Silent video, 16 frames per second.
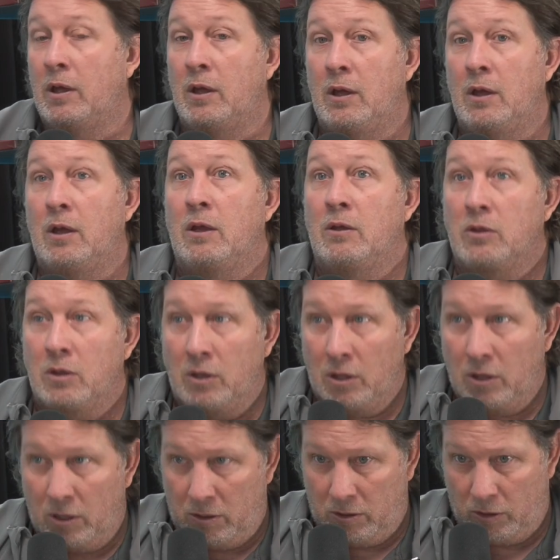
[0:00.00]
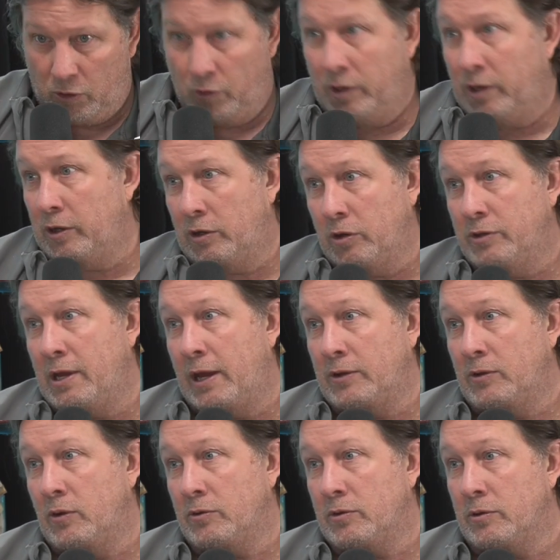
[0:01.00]
You need a good
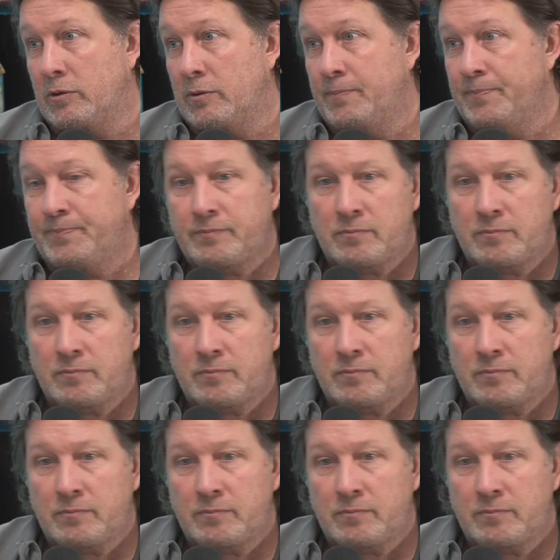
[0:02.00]
diagnosis.